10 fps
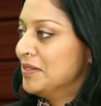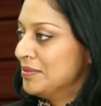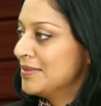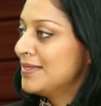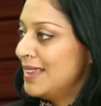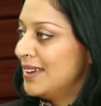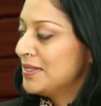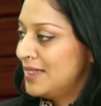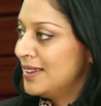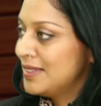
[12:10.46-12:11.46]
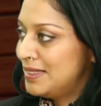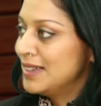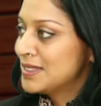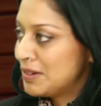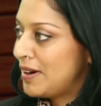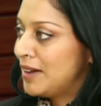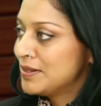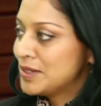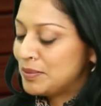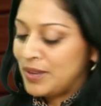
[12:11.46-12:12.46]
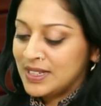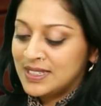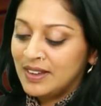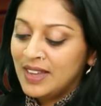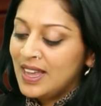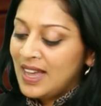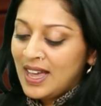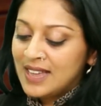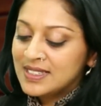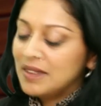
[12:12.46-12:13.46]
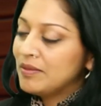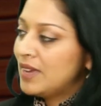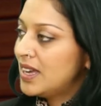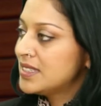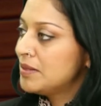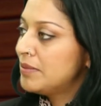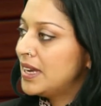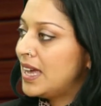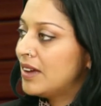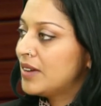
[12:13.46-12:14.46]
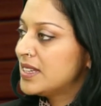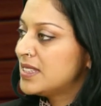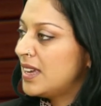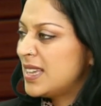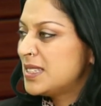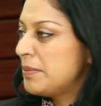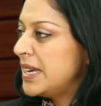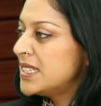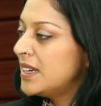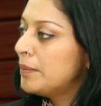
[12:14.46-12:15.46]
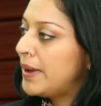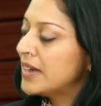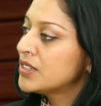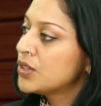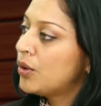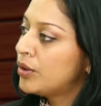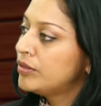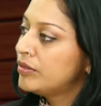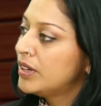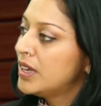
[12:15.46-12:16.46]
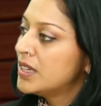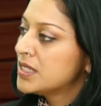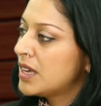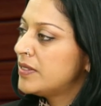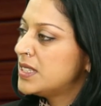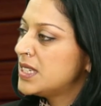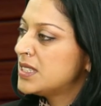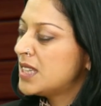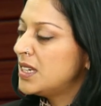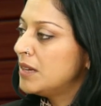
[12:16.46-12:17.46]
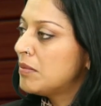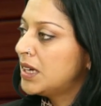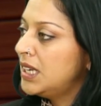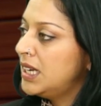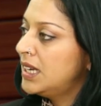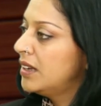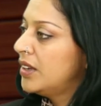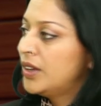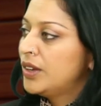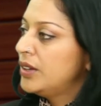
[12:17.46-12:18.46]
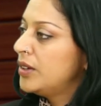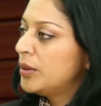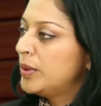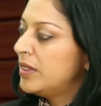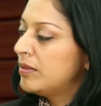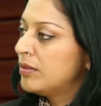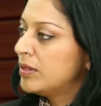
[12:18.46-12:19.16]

and th things around Brexit, has it has it made how has it has it made an impact on services sending money, you know, with